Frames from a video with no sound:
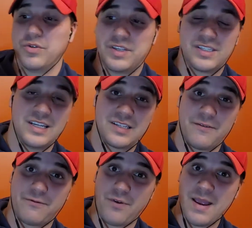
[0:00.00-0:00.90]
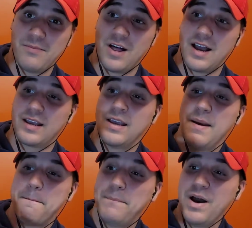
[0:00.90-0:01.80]
This is a frame lock,
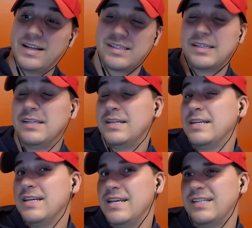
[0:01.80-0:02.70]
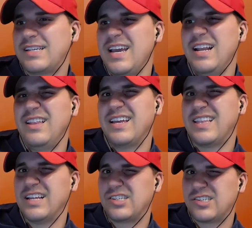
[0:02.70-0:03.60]
but it's kind of like
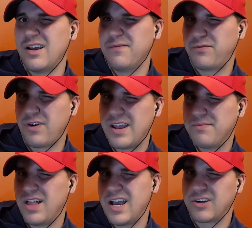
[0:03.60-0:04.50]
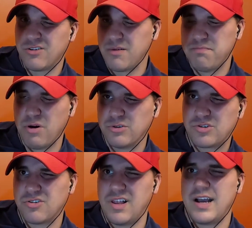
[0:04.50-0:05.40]
that sub frame lock or the
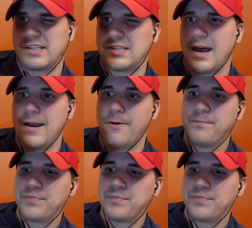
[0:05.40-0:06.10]
bolster lock style.